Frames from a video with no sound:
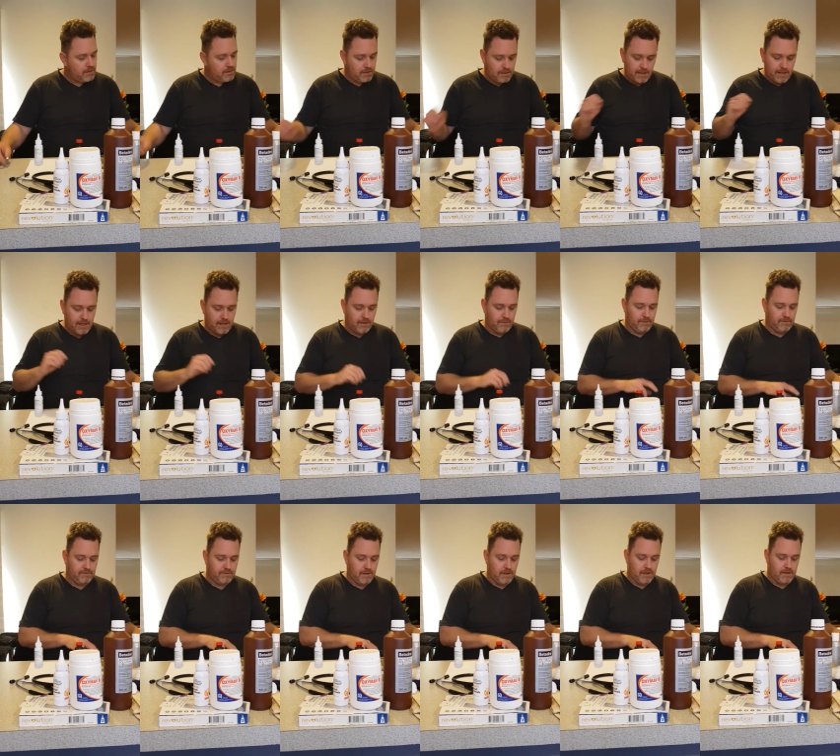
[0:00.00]
Now,
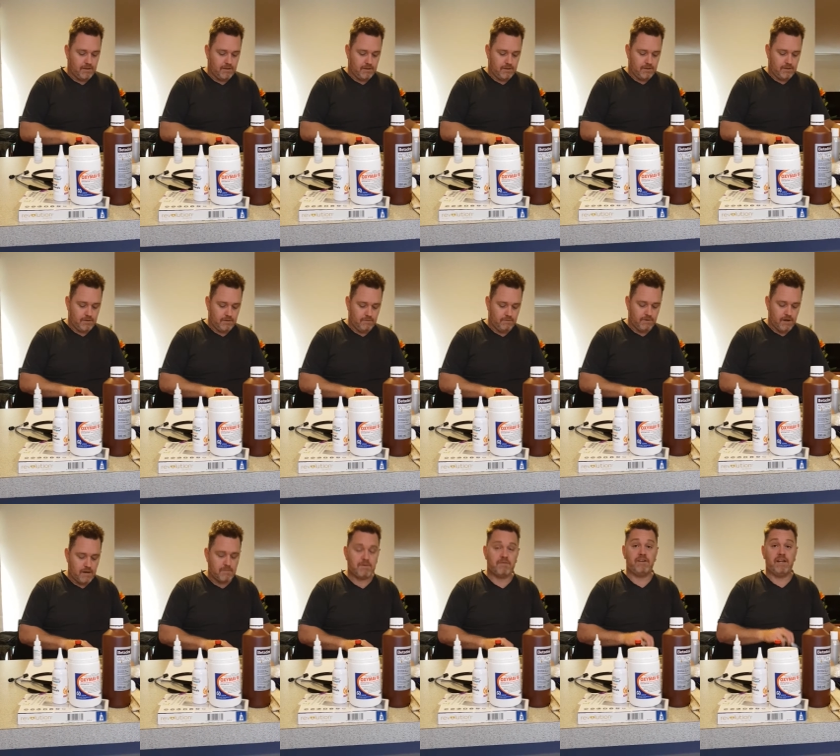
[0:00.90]
we've got
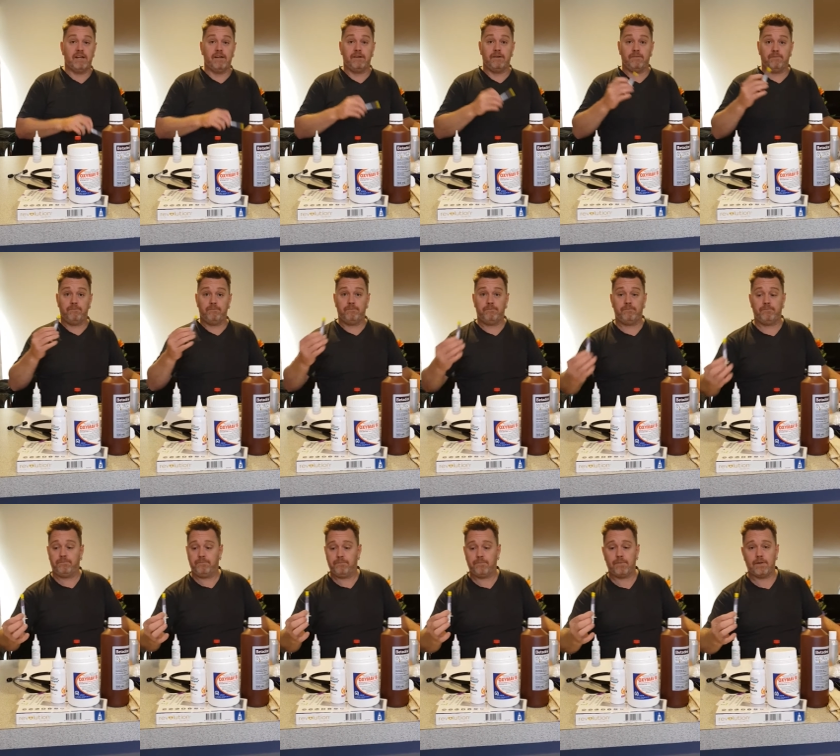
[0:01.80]
Vibravet.
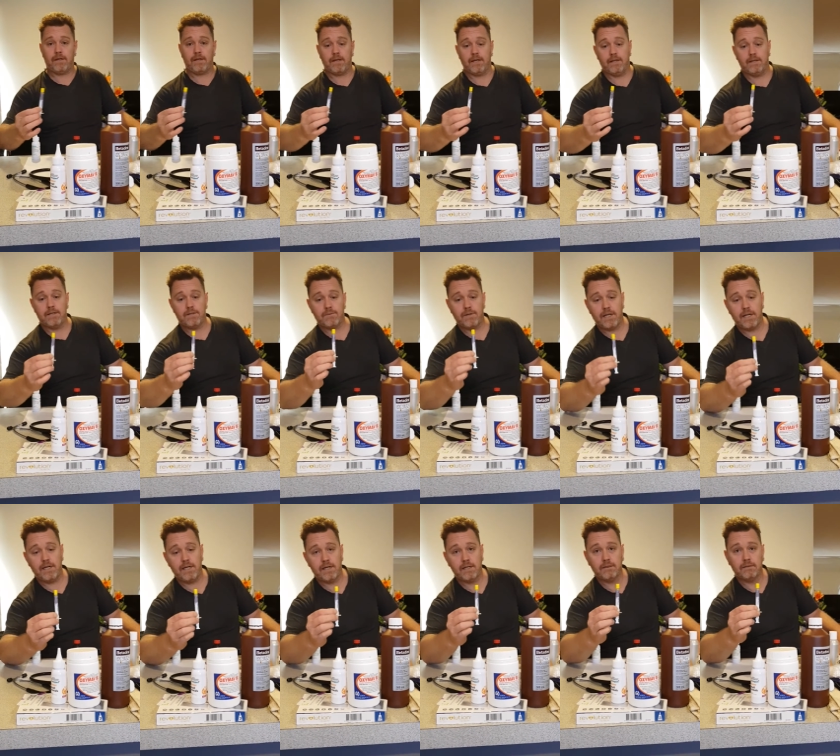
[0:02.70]
Okay, this one
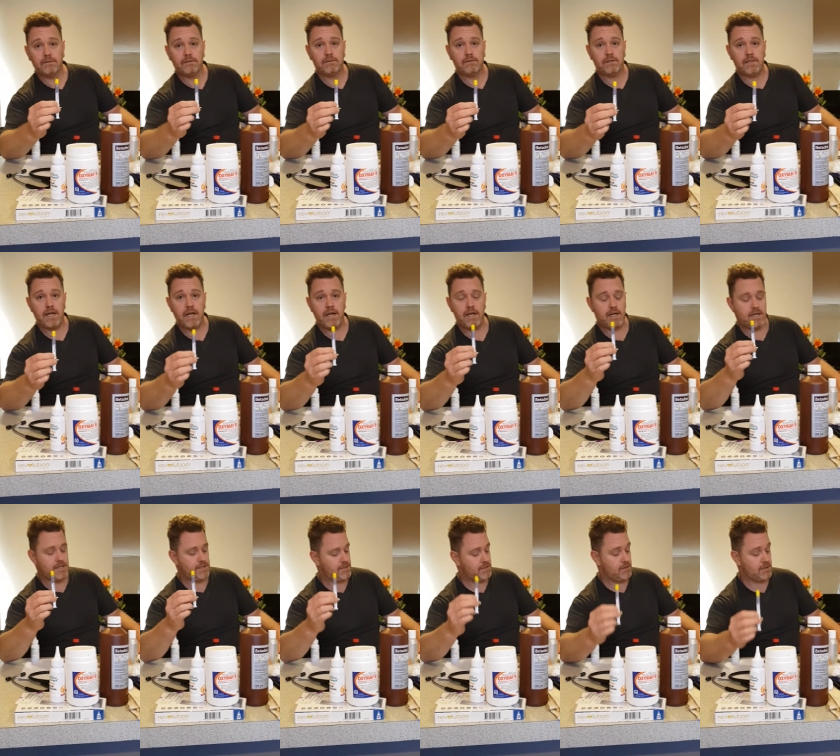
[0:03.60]
here
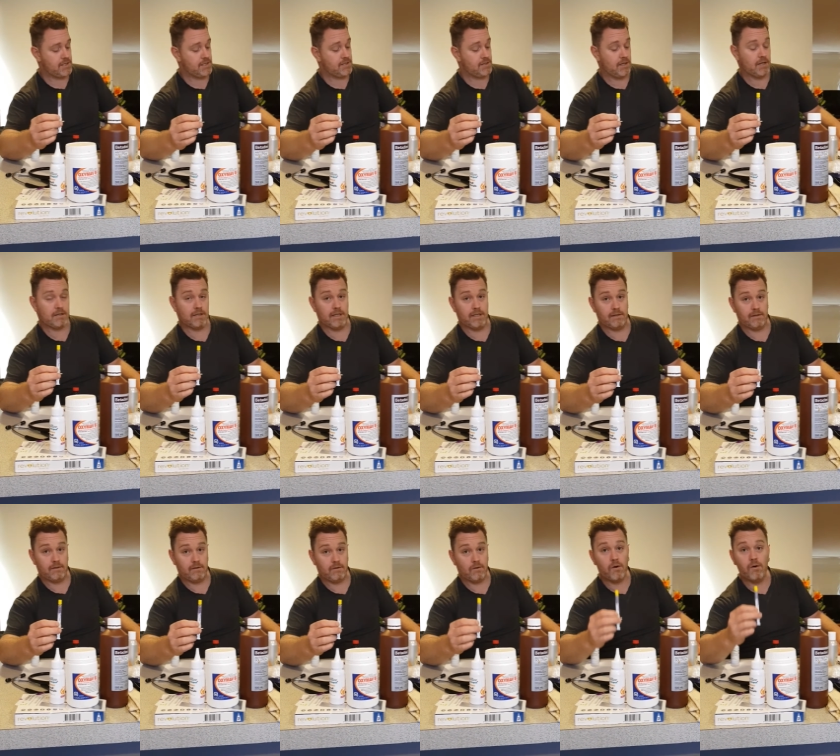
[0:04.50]
is doxycycline,
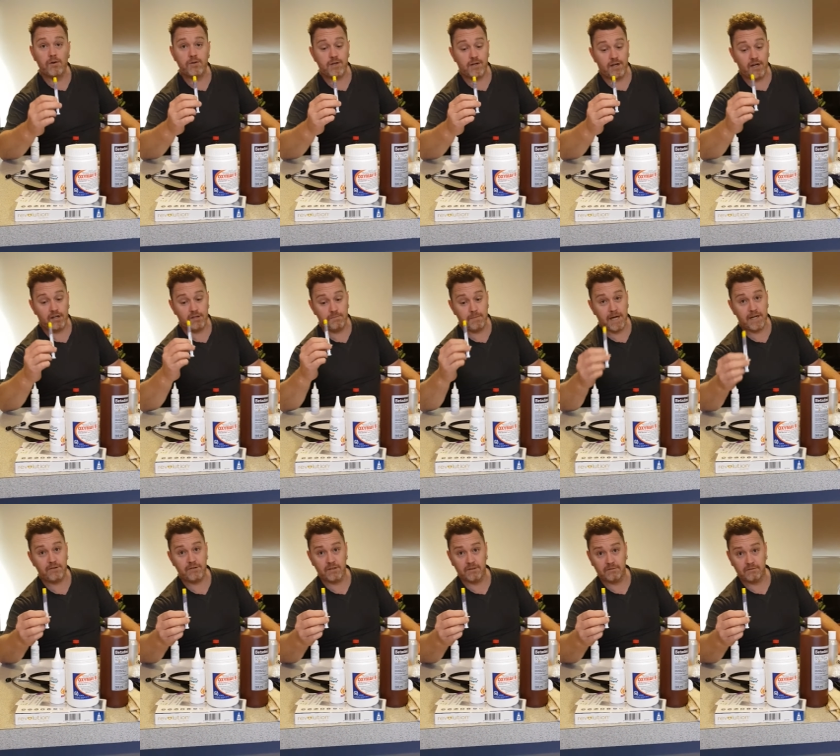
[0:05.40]
also known as
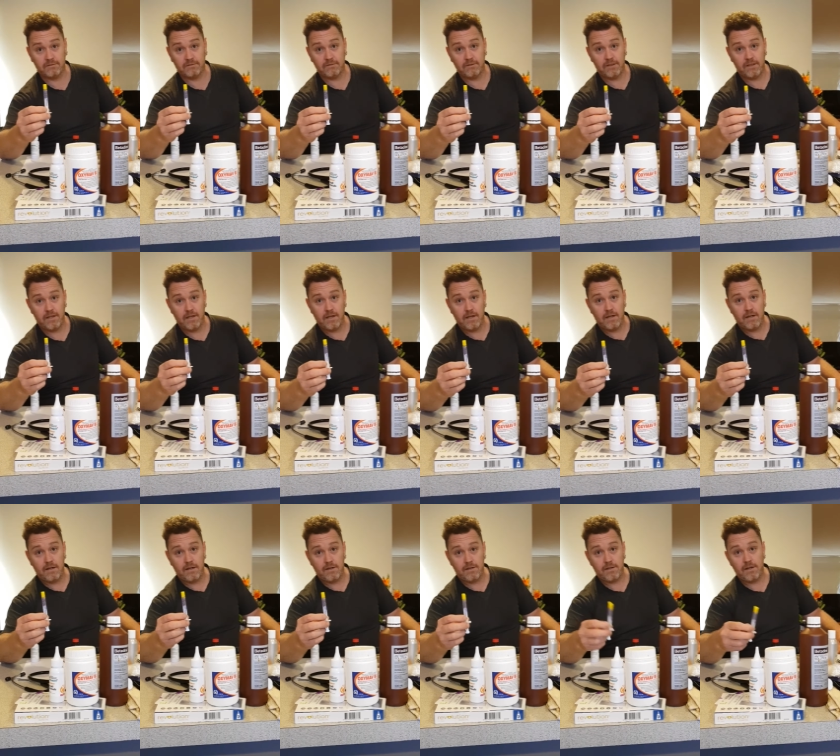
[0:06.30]
Baytril.
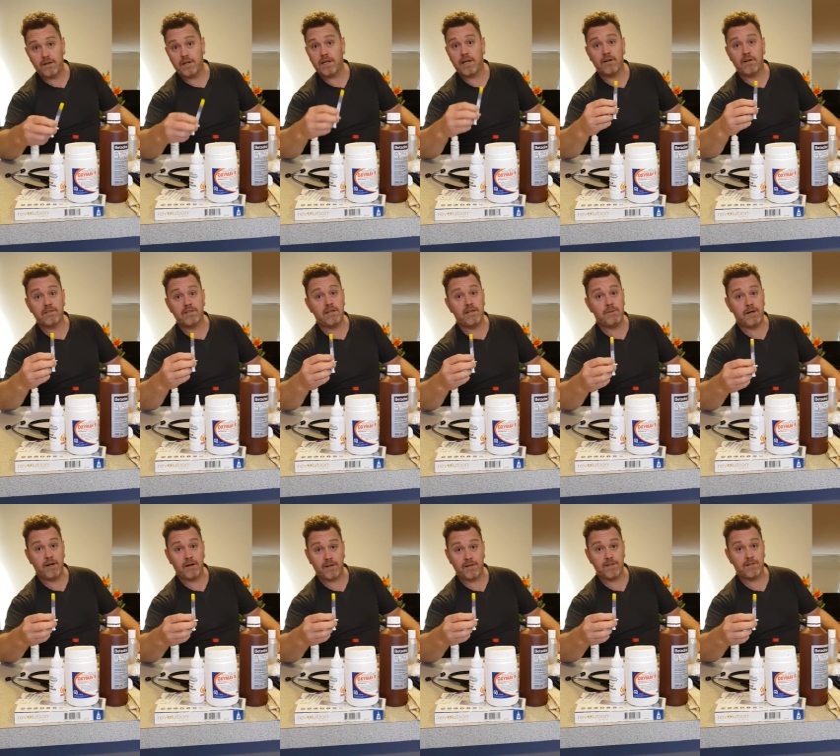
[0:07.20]
So you get onto the
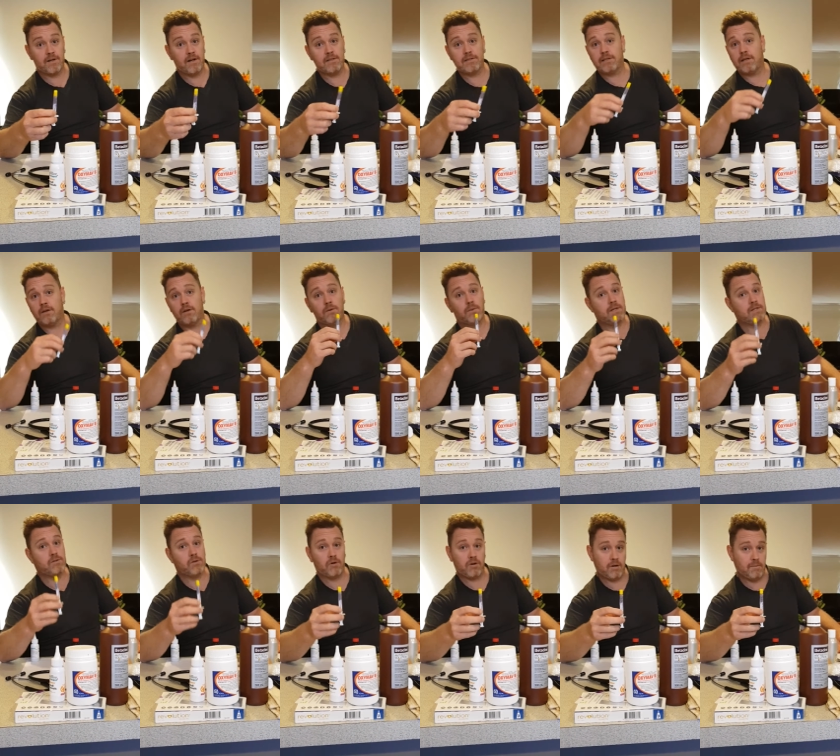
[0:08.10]
American sites, they're
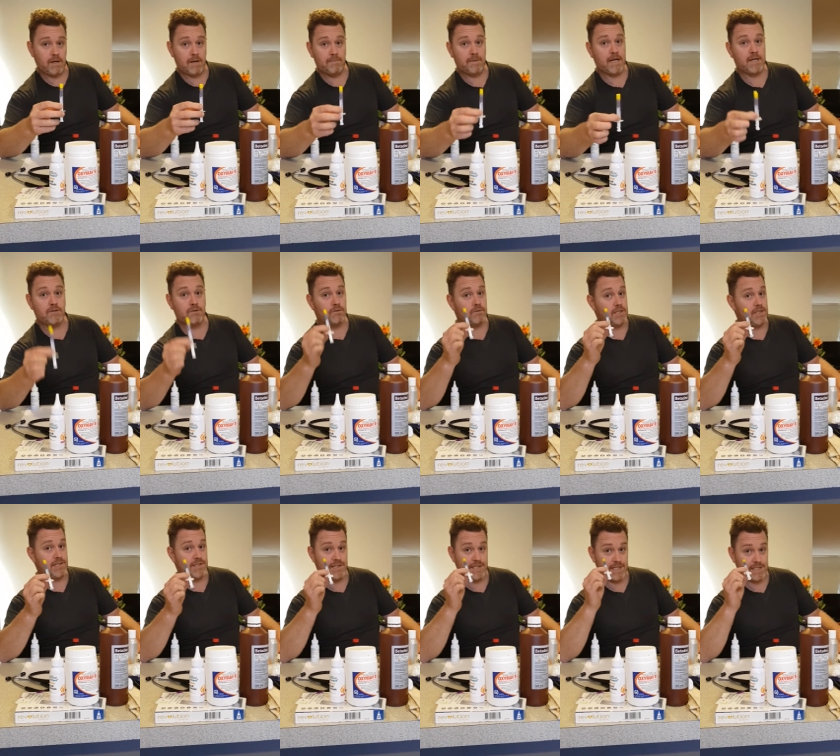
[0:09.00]
always talking about Baytril.
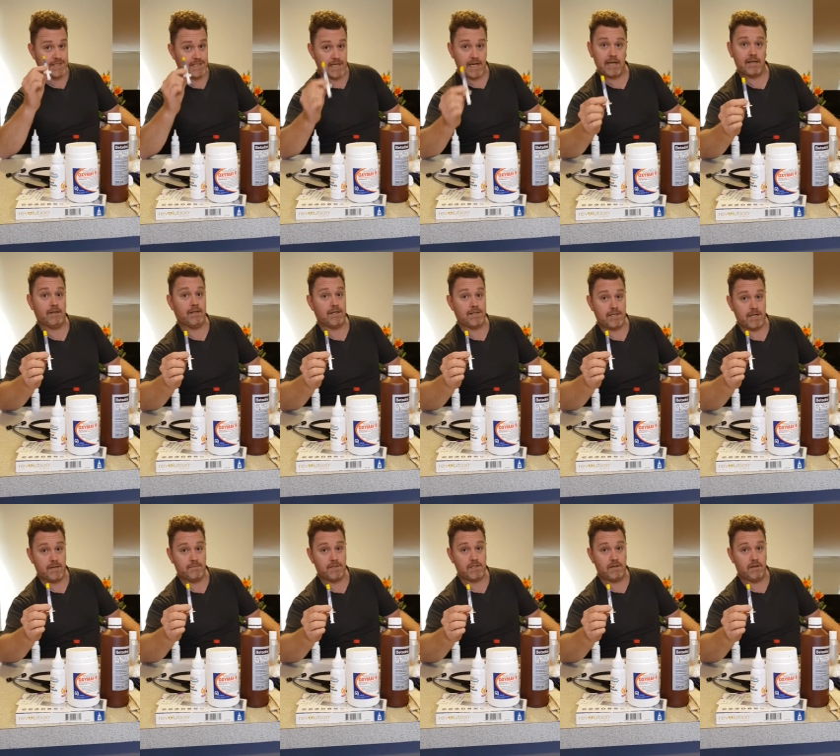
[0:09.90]
This is exactly the
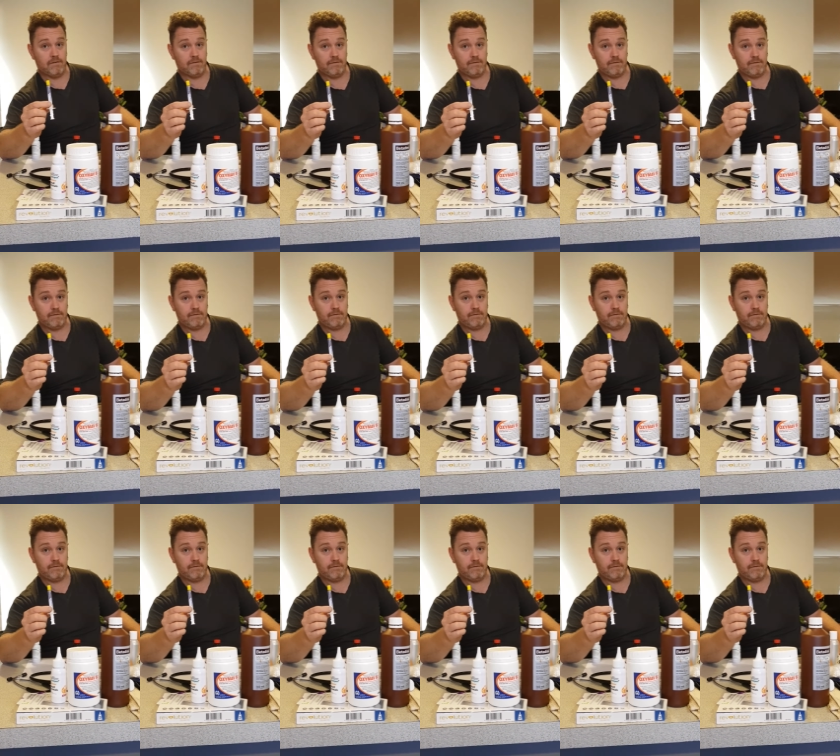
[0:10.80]
same stuff.